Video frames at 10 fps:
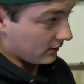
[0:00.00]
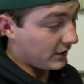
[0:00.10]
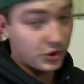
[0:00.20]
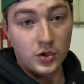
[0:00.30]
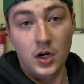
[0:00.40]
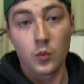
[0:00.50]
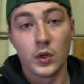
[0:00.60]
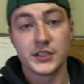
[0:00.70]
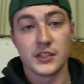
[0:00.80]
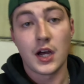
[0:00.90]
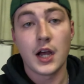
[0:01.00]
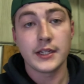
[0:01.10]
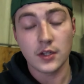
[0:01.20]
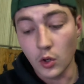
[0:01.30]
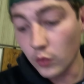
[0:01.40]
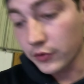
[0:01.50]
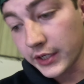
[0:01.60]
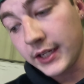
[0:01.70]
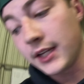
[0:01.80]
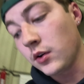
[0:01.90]
this truck was not
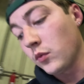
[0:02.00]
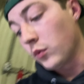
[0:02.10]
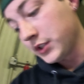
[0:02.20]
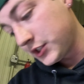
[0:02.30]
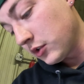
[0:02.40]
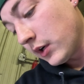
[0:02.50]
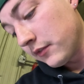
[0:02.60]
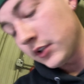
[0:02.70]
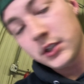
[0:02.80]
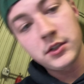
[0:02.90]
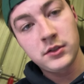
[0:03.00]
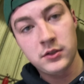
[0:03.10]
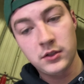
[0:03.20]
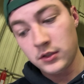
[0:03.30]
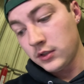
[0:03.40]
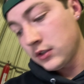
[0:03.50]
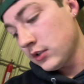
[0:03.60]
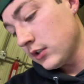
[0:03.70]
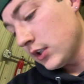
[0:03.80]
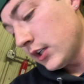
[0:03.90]
overheating whatsoever.
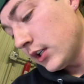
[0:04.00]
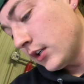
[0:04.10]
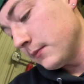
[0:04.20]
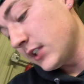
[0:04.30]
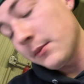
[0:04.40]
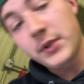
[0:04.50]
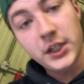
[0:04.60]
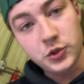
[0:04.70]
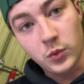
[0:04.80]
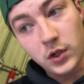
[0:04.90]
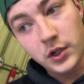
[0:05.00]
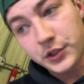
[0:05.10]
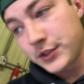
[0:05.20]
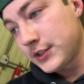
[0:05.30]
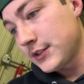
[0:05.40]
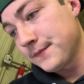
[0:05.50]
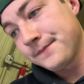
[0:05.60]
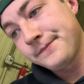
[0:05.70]
Temp gauge works.